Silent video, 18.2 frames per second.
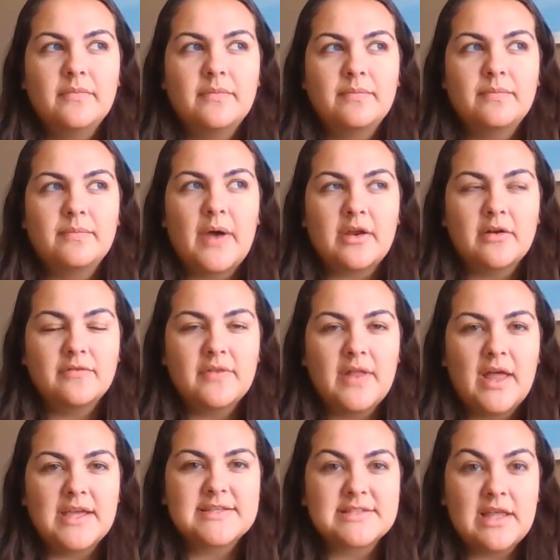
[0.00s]

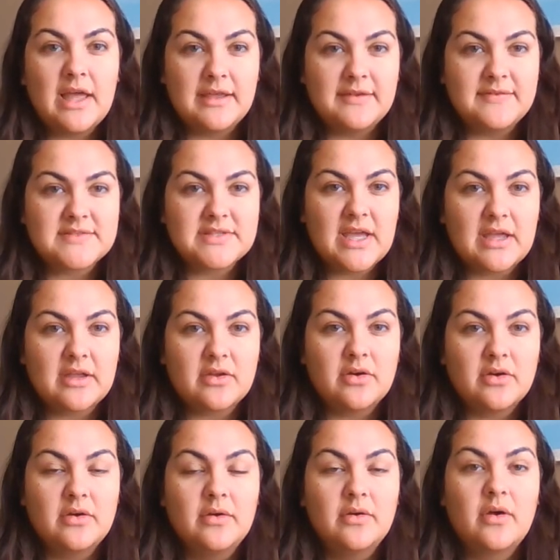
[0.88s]
butterfly's life
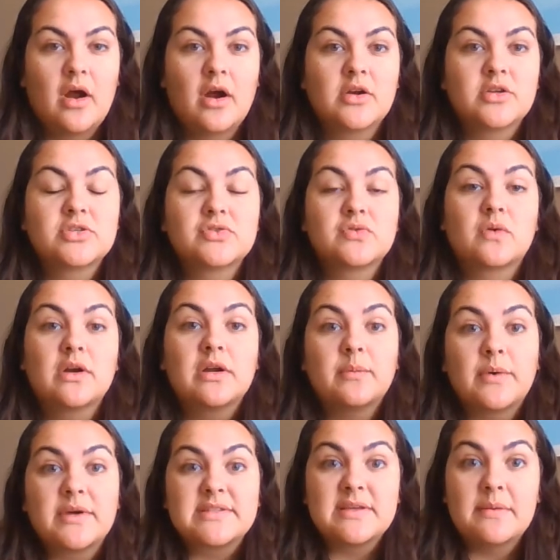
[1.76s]
cycle, our story
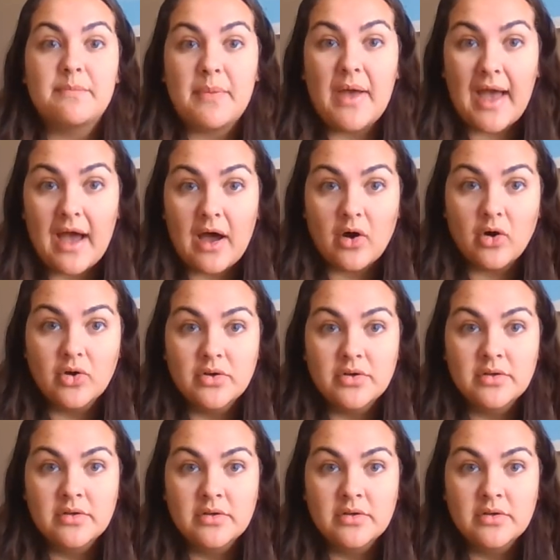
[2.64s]
was about